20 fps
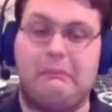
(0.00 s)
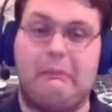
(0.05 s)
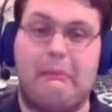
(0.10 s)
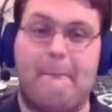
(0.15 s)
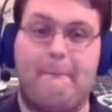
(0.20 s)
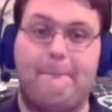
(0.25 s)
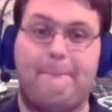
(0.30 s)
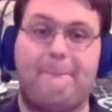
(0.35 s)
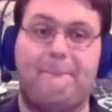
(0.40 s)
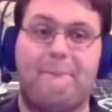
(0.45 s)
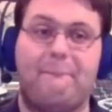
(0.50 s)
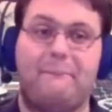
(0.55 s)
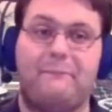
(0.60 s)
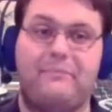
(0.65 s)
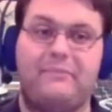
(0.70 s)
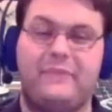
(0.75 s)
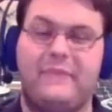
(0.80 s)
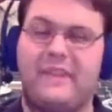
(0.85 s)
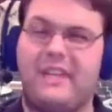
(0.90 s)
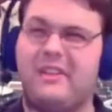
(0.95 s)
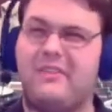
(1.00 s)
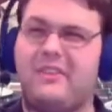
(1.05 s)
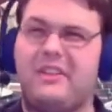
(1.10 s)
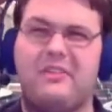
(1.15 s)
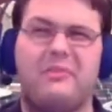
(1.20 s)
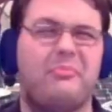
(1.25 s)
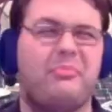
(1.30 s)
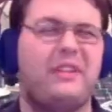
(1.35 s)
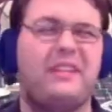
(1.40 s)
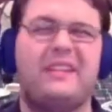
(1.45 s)

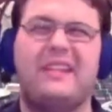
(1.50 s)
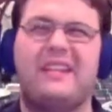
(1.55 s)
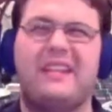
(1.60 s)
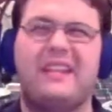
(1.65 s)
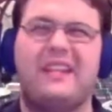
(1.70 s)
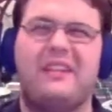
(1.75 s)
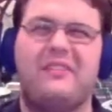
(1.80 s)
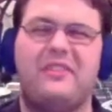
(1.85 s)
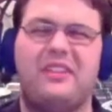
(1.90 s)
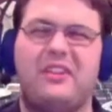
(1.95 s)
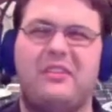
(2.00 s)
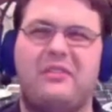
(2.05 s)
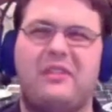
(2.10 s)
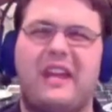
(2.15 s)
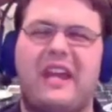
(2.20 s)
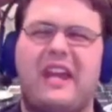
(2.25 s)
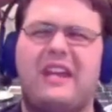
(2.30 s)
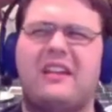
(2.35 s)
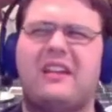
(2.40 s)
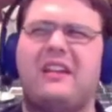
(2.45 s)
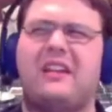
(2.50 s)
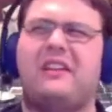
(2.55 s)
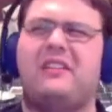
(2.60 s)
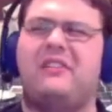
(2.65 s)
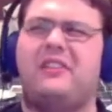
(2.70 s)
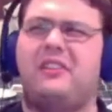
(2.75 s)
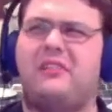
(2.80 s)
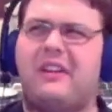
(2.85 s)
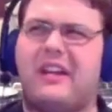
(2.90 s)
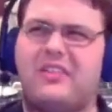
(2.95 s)
but then again, if
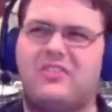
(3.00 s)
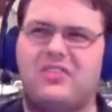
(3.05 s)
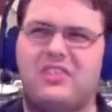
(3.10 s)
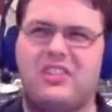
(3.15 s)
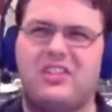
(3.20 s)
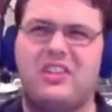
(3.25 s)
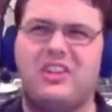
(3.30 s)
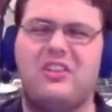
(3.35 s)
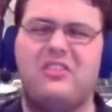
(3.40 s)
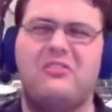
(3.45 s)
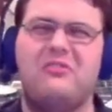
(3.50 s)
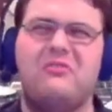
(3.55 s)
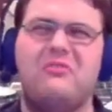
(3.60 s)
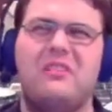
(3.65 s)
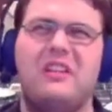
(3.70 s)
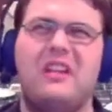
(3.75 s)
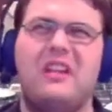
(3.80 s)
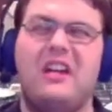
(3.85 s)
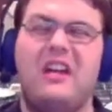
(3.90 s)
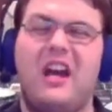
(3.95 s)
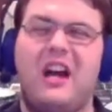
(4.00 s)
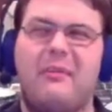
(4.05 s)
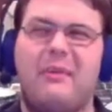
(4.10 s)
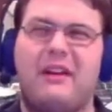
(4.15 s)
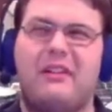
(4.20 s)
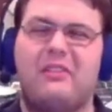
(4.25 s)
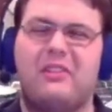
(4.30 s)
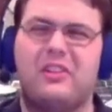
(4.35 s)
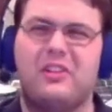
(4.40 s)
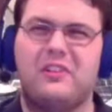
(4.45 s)
you actually know
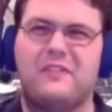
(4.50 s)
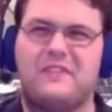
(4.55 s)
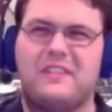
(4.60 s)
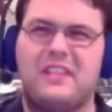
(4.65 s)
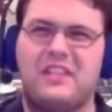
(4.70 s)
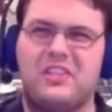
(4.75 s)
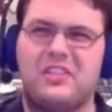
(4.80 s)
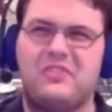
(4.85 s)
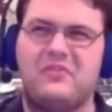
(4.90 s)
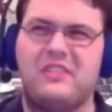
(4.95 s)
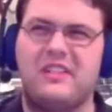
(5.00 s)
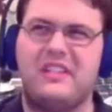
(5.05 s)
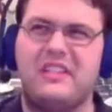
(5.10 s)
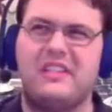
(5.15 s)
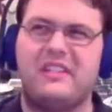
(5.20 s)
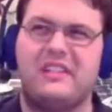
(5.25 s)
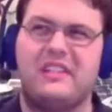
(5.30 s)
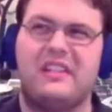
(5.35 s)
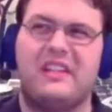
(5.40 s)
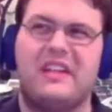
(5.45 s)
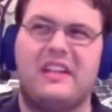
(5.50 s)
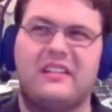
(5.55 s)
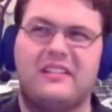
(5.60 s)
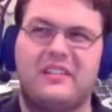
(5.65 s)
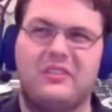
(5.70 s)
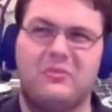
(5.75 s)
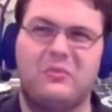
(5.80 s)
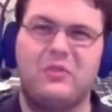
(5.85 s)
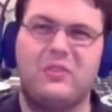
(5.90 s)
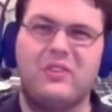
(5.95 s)
about Earth's history, yeah,
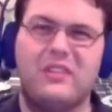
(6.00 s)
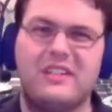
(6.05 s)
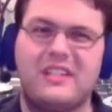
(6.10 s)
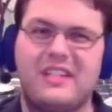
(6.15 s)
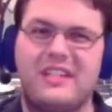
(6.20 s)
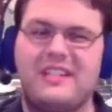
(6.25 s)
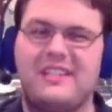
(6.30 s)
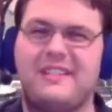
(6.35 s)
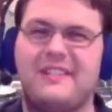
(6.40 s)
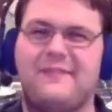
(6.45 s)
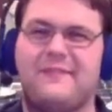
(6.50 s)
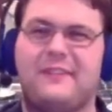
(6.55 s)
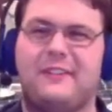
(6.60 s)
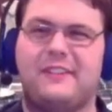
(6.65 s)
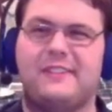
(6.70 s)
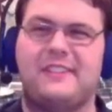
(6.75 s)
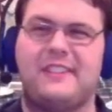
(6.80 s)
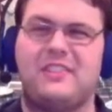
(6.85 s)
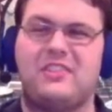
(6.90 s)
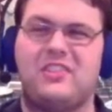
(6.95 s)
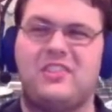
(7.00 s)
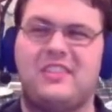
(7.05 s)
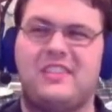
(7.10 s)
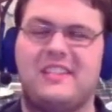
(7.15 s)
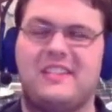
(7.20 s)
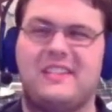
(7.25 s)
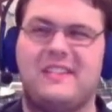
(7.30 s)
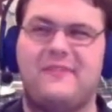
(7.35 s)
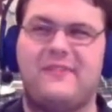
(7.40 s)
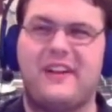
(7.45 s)
there weren't any civilizations
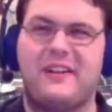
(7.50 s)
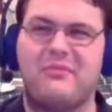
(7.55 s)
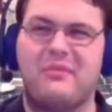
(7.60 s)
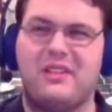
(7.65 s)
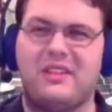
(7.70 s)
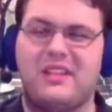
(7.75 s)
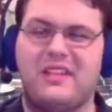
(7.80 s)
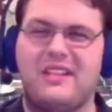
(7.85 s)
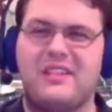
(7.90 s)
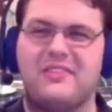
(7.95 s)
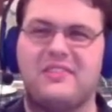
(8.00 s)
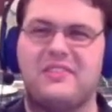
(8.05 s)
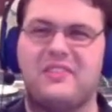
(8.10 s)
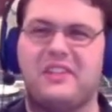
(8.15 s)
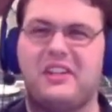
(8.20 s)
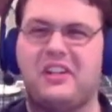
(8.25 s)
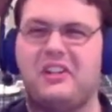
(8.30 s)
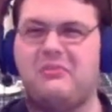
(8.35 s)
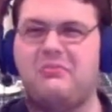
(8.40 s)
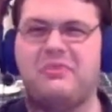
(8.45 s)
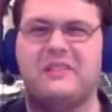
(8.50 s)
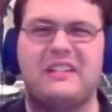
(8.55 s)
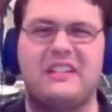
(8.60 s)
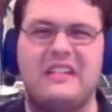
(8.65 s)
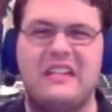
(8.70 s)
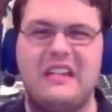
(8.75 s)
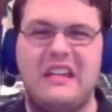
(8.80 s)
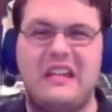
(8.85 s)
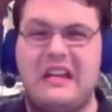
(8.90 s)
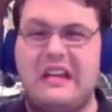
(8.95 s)
65 million years ago,
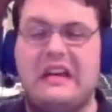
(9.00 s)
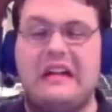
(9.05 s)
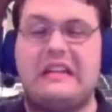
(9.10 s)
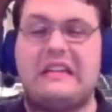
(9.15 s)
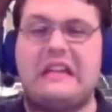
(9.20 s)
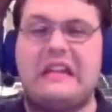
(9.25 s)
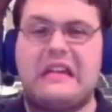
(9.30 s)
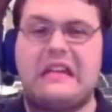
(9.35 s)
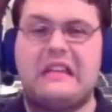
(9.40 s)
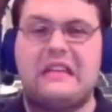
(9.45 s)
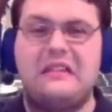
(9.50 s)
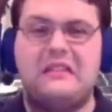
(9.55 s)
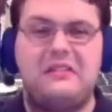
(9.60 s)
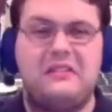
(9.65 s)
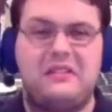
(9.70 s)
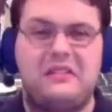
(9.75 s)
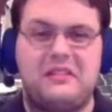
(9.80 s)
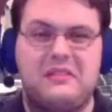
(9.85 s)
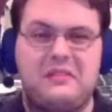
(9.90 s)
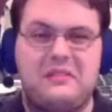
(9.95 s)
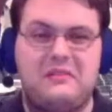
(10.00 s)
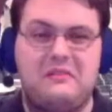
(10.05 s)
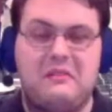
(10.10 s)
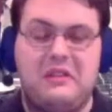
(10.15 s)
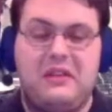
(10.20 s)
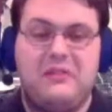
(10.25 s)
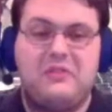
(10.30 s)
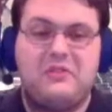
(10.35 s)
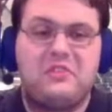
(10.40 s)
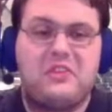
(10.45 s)
but again, just
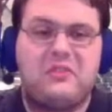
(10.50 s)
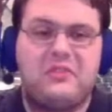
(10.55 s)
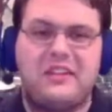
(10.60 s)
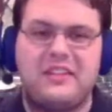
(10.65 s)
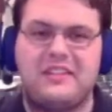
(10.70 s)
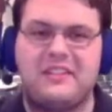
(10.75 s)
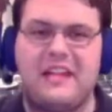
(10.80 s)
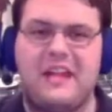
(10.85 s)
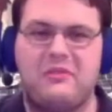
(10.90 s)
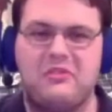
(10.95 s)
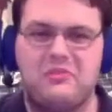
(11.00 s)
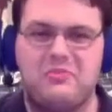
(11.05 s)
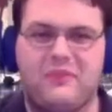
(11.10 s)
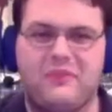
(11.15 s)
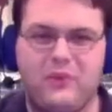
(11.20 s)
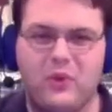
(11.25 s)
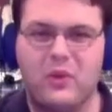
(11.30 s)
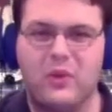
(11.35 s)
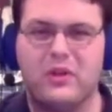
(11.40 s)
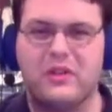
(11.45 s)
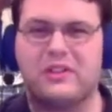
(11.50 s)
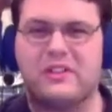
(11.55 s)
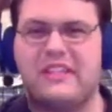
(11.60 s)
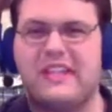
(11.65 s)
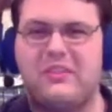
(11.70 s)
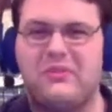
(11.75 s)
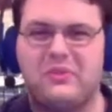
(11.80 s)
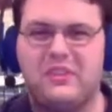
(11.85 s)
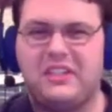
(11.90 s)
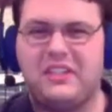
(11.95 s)
it was already established before.
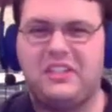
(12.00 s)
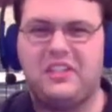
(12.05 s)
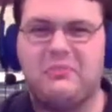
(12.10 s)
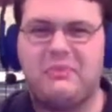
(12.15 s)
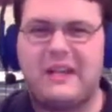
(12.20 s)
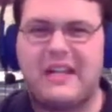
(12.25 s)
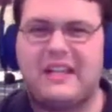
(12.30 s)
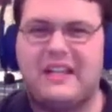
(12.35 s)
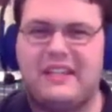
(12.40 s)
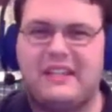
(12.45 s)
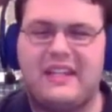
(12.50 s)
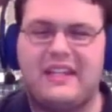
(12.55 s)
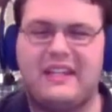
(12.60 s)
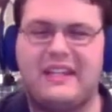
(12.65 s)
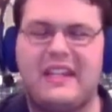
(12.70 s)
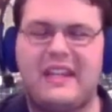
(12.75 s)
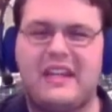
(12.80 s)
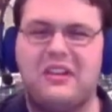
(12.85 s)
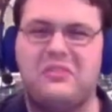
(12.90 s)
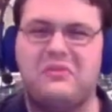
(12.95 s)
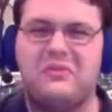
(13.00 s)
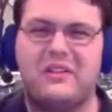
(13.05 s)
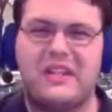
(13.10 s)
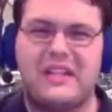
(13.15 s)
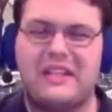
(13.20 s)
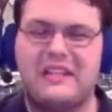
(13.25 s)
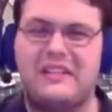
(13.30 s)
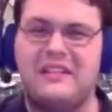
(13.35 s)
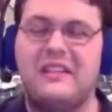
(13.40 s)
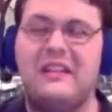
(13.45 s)
Can't really go back on that now.
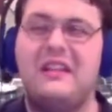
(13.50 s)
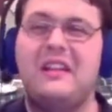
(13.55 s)
And